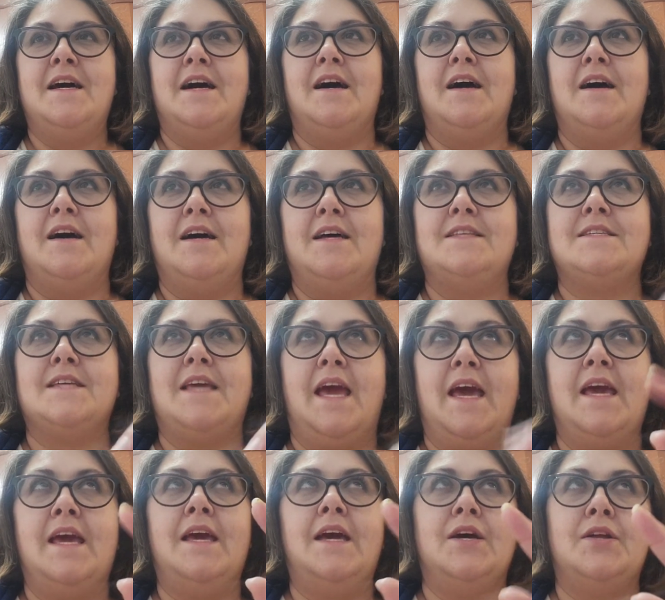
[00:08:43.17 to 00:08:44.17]
Uh, it's
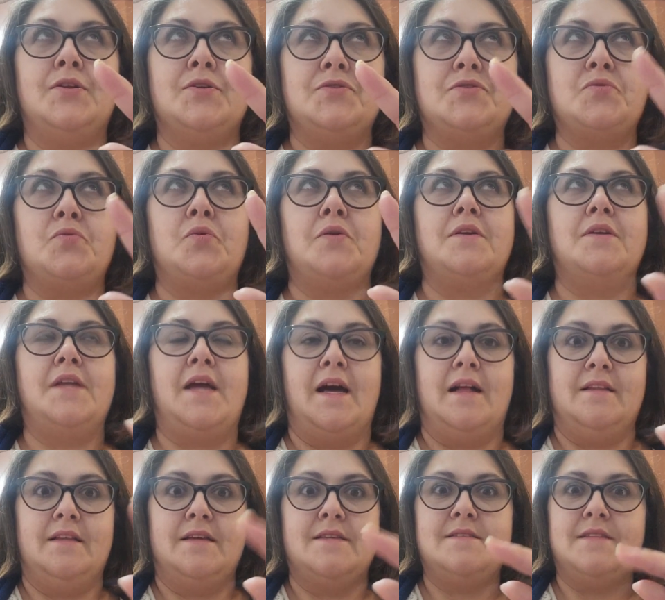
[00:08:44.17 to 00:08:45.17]
K underscore
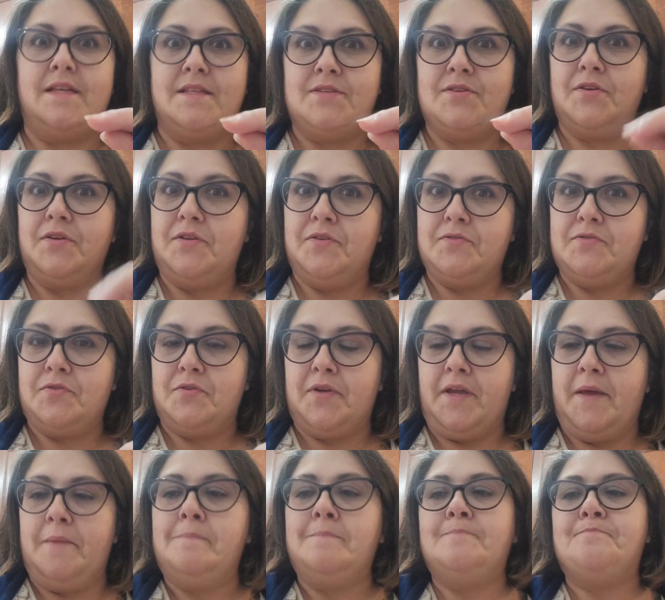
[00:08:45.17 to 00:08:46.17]
Dallas. That's her
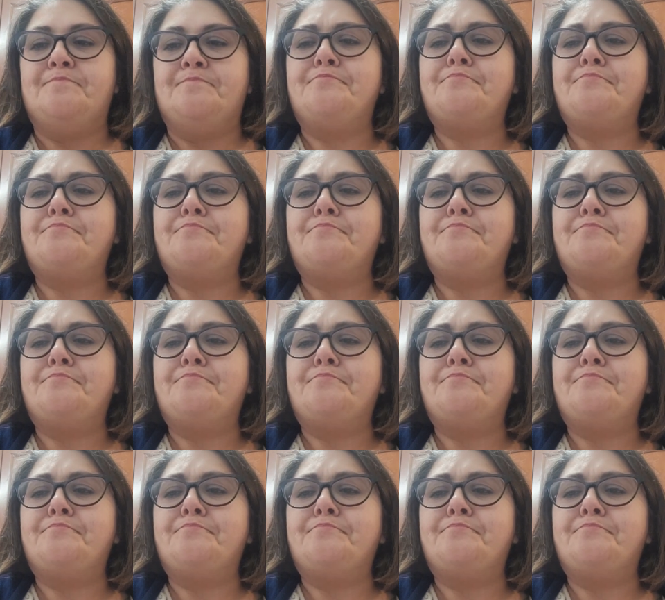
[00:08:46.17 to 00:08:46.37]
username.